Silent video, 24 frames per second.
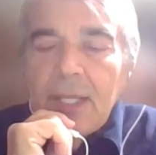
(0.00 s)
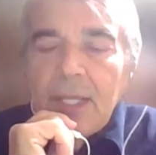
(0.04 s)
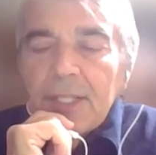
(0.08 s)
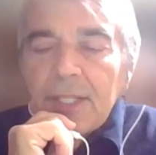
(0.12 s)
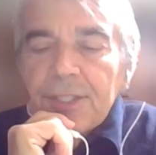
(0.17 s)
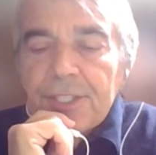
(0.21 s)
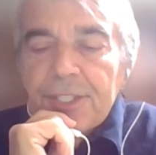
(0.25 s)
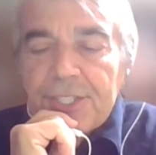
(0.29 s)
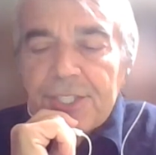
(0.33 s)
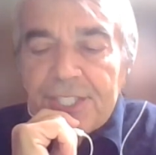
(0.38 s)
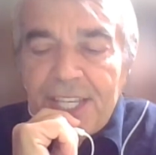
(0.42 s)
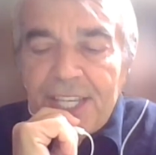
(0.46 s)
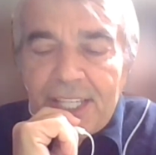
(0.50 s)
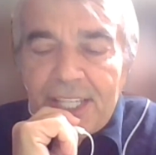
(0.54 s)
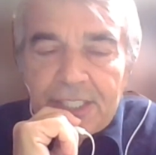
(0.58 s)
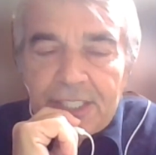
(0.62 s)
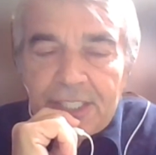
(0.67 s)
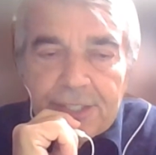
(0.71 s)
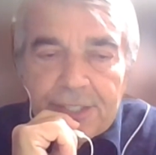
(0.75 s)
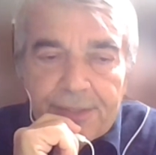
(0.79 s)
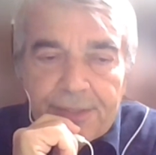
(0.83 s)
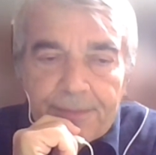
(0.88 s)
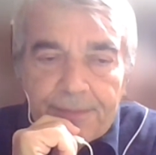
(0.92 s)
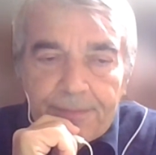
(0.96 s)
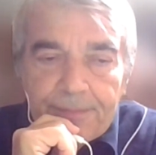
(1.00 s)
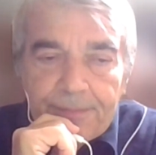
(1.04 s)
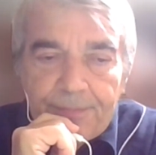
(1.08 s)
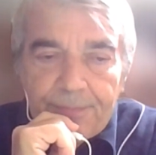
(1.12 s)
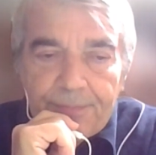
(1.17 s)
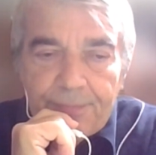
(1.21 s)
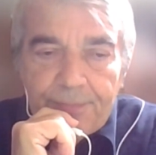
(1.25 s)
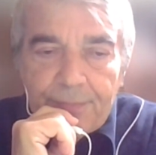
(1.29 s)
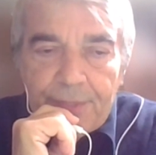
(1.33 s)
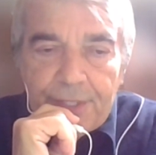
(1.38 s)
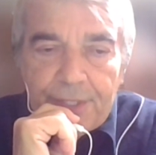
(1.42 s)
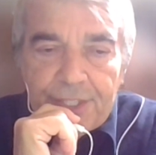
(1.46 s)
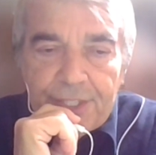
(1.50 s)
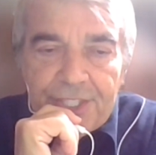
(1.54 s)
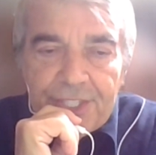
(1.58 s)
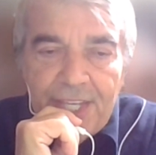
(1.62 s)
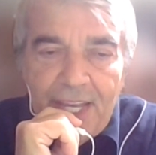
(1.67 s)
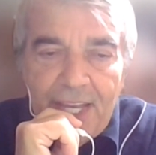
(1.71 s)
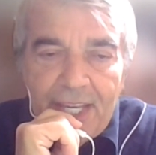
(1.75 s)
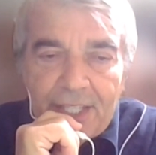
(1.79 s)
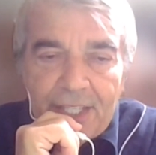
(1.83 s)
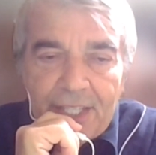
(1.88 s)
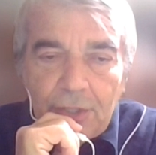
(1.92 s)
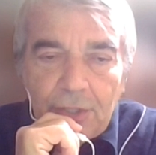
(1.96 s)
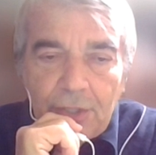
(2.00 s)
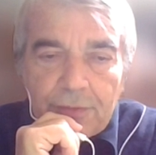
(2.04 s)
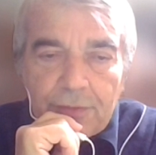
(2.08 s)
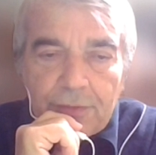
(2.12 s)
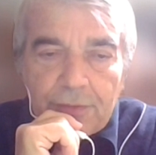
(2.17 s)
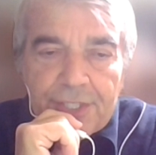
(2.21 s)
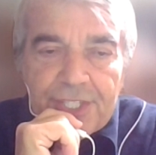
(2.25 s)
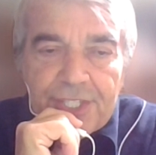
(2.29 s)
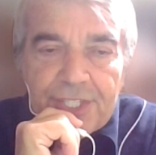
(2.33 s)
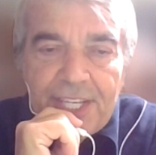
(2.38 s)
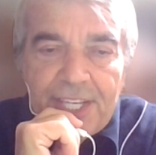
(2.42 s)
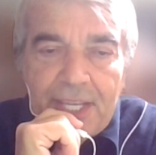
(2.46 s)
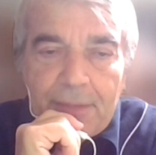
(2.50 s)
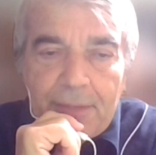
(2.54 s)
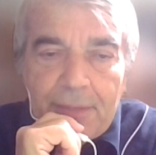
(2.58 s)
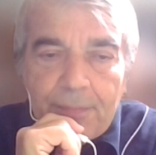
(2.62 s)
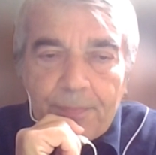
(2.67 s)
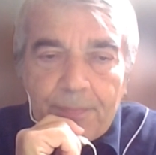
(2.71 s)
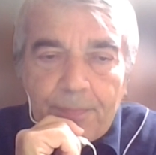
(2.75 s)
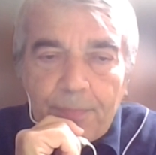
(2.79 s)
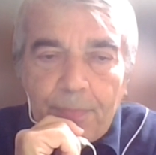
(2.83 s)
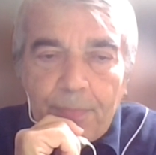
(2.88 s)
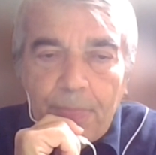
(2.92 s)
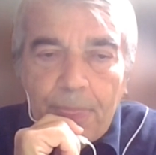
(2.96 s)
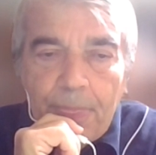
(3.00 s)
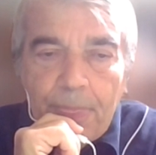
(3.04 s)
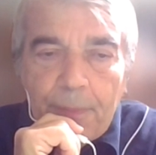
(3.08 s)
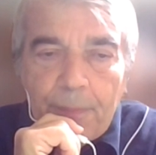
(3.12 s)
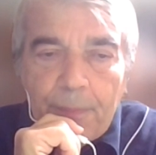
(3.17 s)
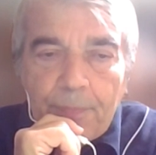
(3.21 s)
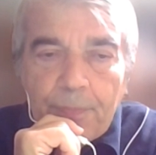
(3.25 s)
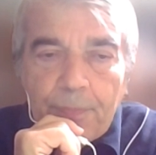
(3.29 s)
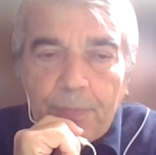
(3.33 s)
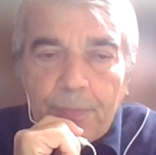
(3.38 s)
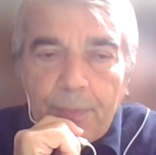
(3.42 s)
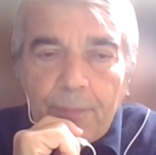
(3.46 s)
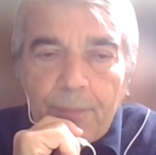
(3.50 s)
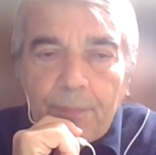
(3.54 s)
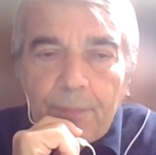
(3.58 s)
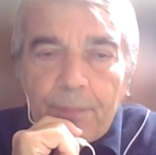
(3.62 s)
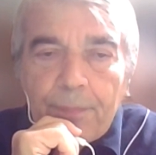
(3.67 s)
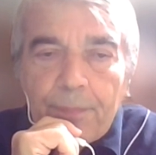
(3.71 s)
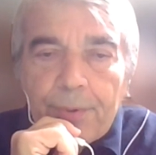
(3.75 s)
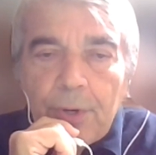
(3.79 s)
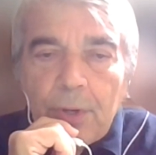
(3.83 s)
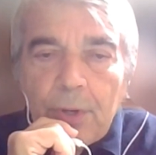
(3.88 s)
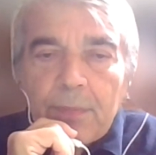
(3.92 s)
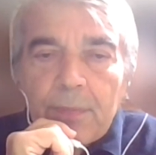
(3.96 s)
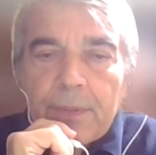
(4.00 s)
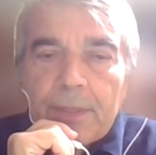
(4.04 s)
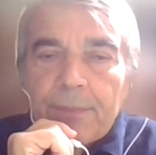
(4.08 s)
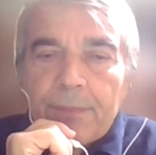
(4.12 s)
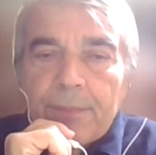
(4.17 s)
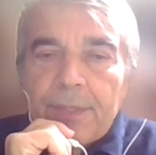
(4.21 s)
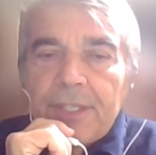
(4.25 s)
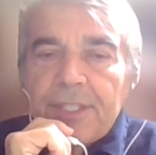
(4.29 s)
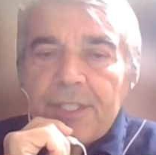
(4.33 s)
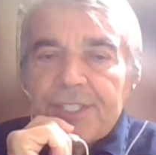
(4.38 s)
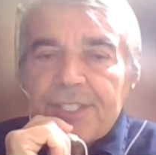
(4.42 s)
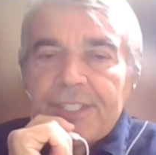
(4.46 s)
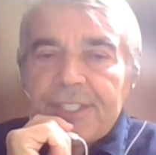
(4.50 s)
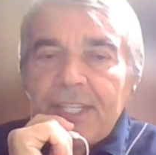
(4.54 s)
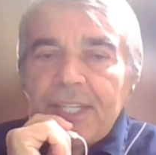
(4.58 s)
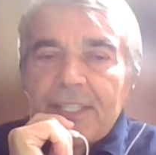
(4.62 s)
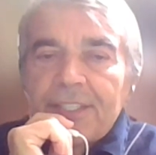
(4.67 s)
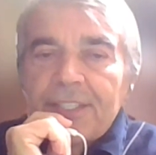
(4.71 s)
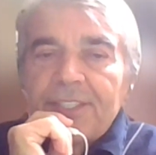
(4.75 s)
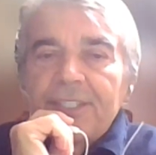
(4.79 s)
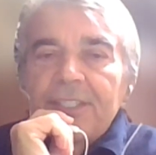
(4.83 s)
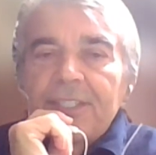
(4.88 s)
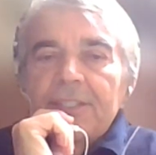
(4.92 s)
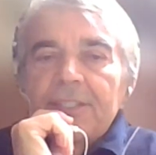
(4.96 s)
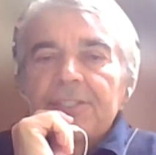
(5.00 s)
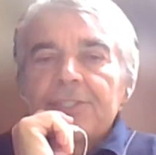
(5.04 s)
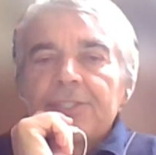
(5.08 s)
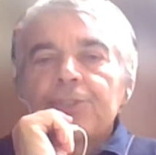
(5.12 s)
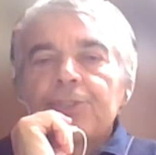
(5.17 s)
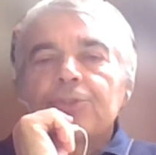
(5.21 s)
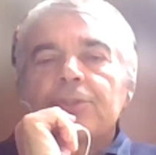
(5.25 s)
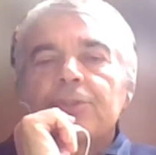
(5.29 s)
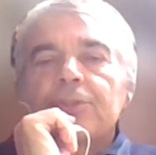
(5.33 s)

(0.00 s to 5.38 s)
The second side of the same problem is that it's